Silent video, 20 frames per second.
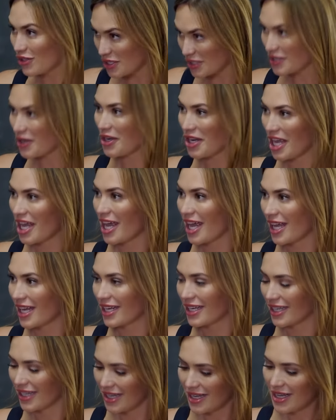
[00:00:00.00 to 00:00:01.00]
You just got it
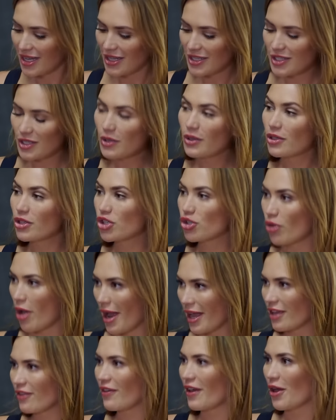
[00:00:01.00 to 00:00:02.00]
in. So you can
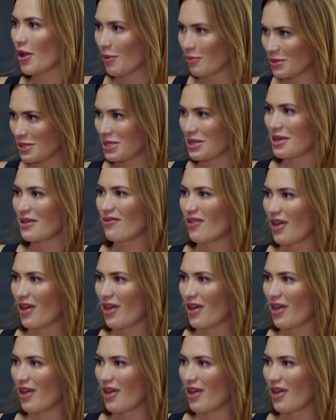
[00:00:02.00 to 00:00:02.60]
drive it up to the